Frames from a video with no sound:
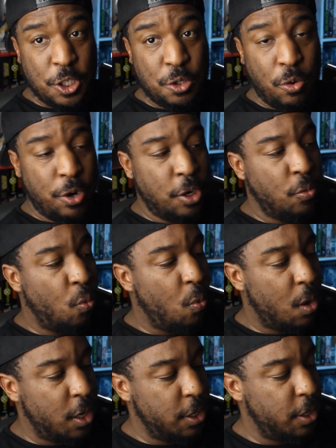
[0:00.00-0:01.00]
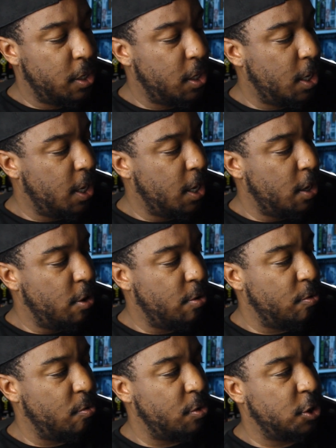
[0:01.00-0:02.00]
Jordan 1
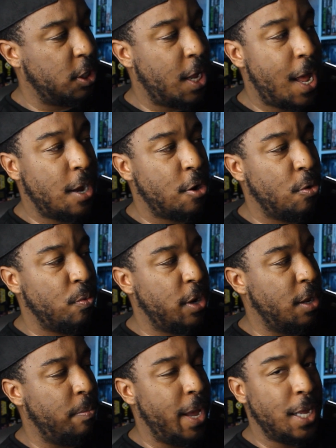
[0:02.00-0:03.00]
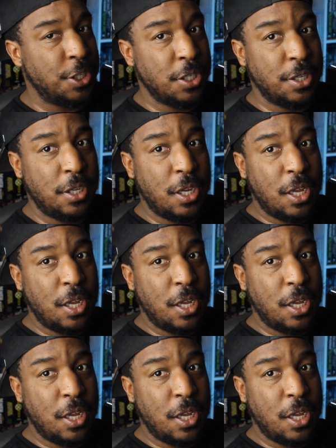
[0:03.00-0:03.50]
Chicago Reimagined.